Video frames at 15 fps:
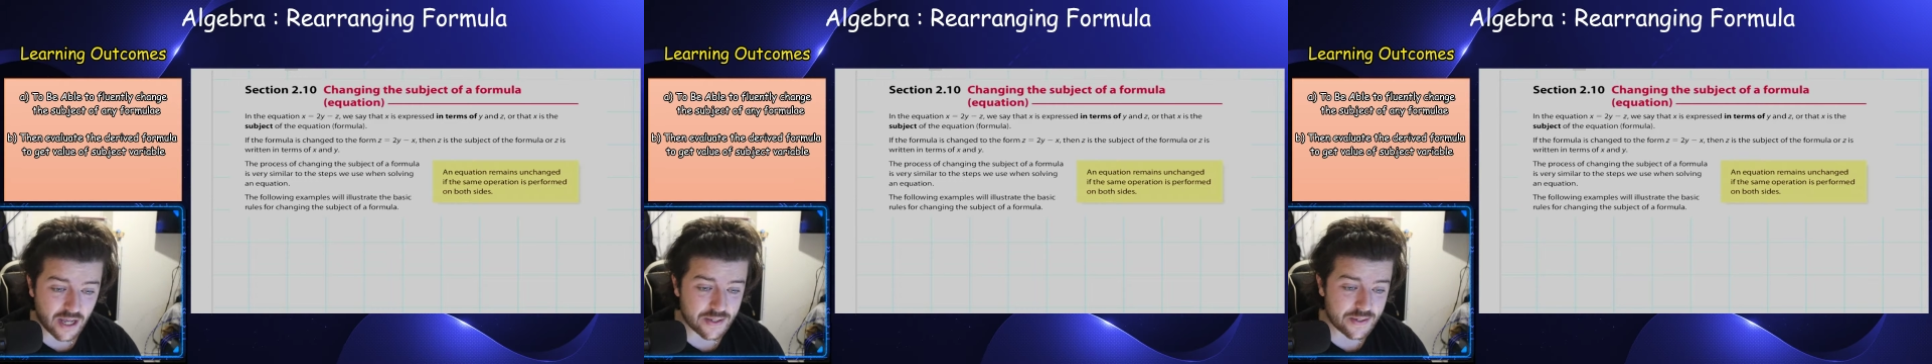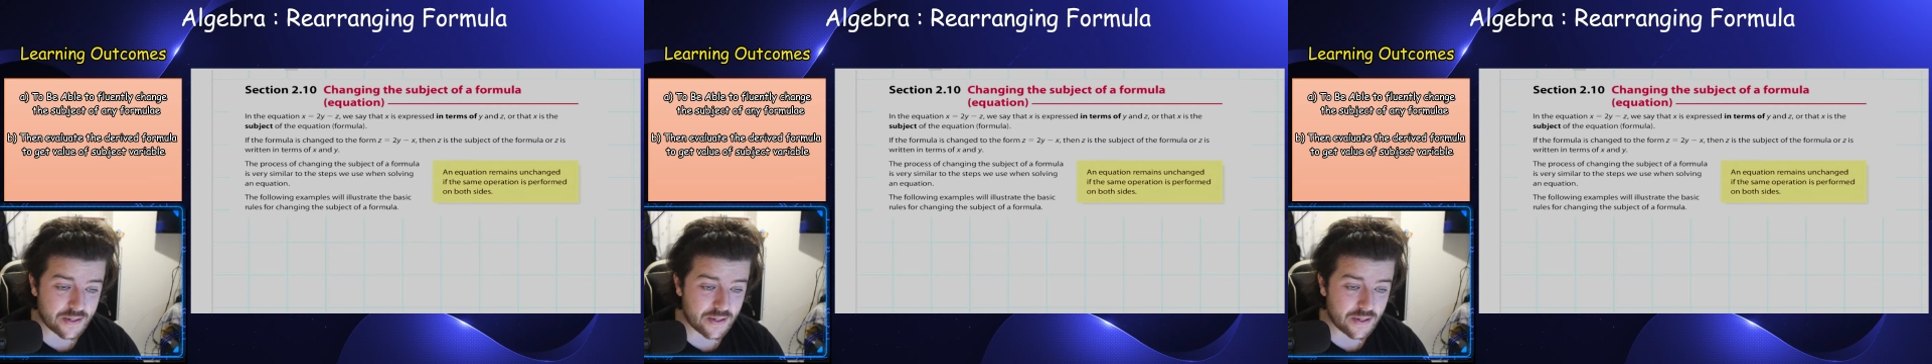
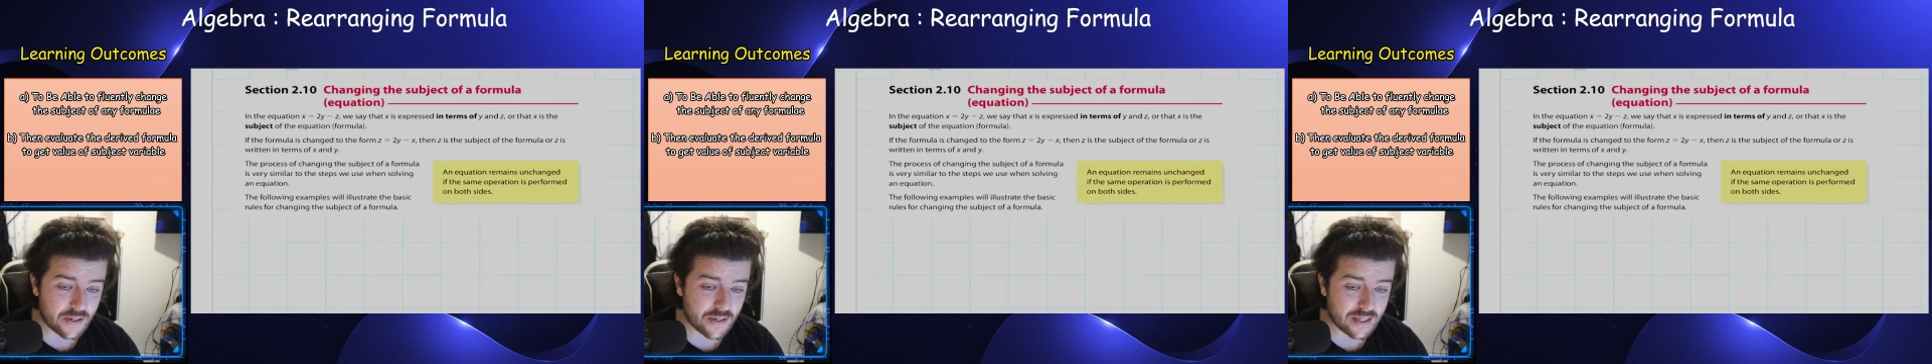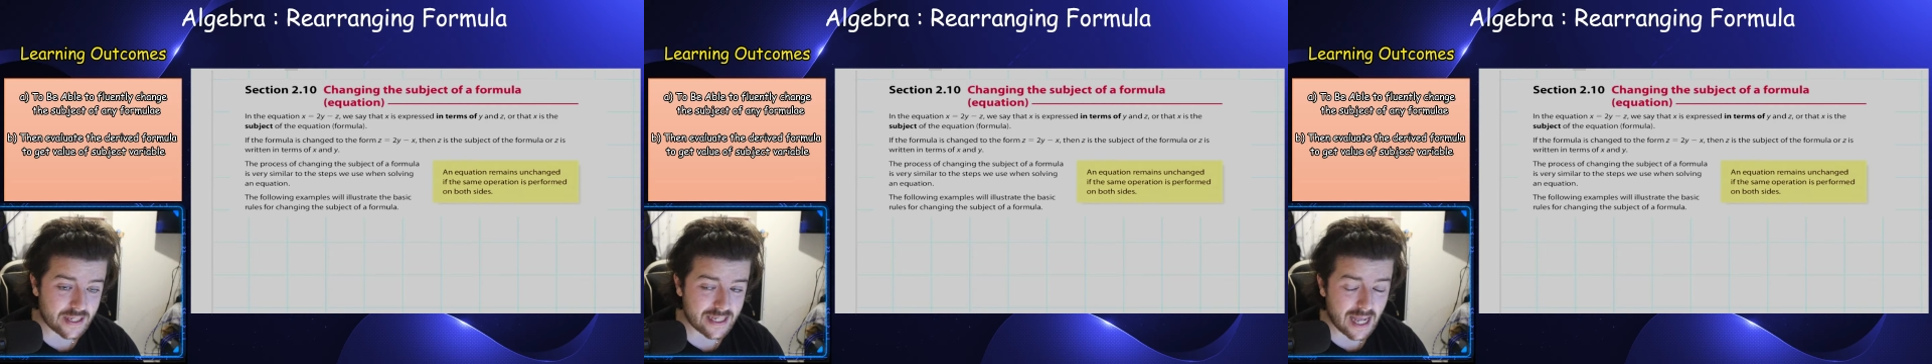
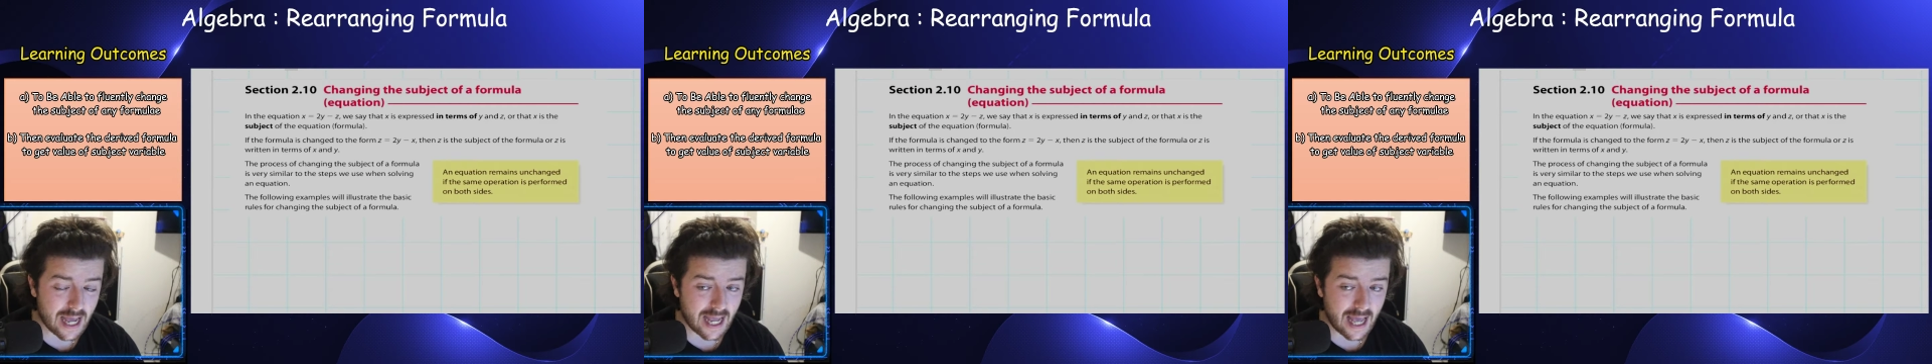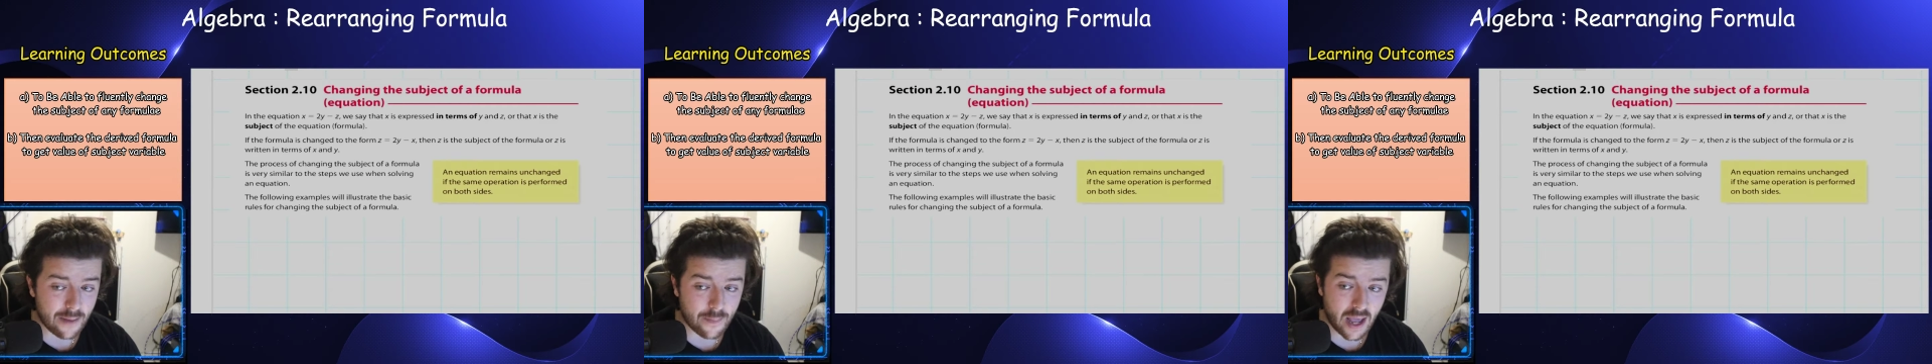Because I
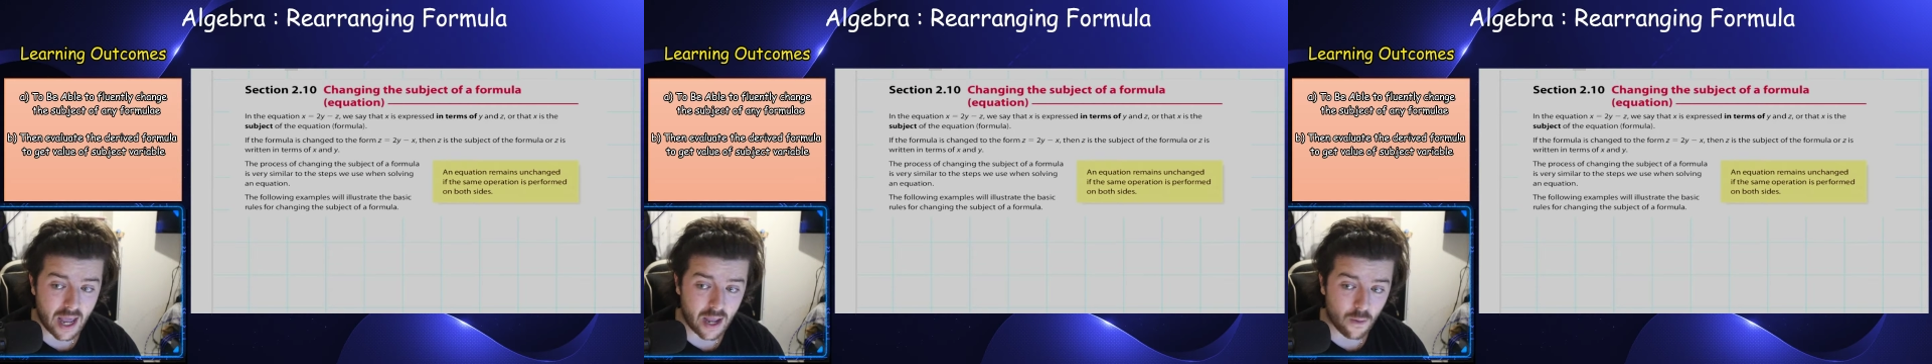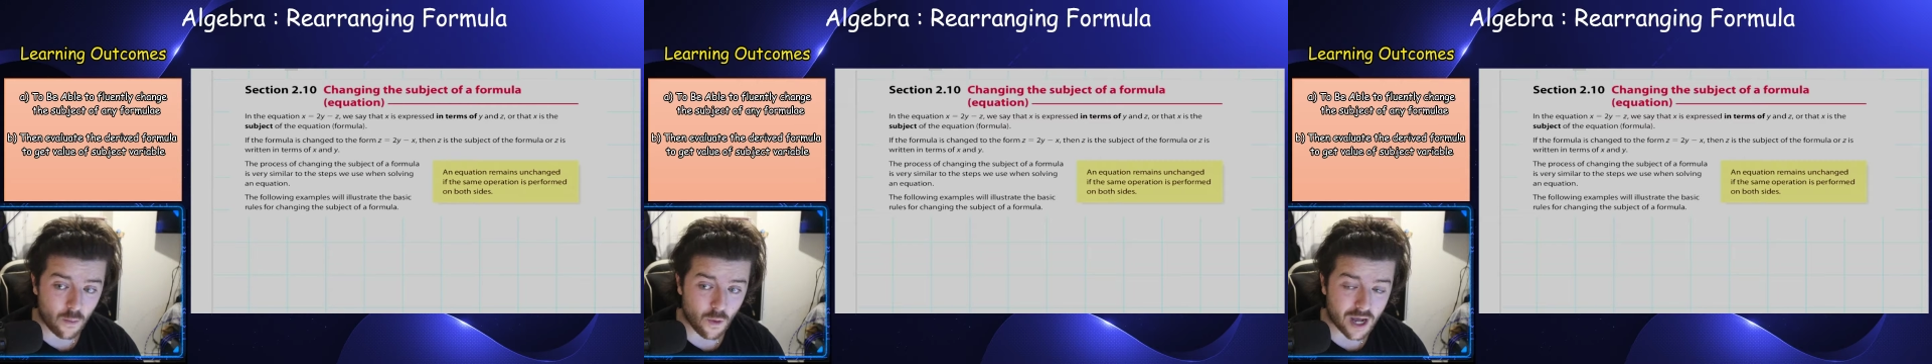am a
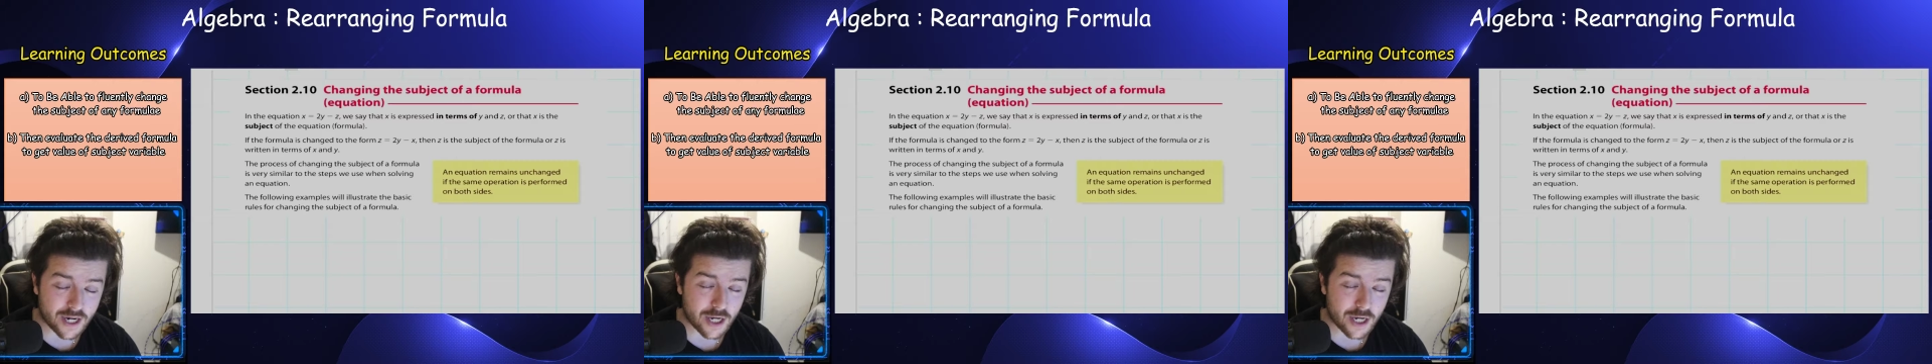what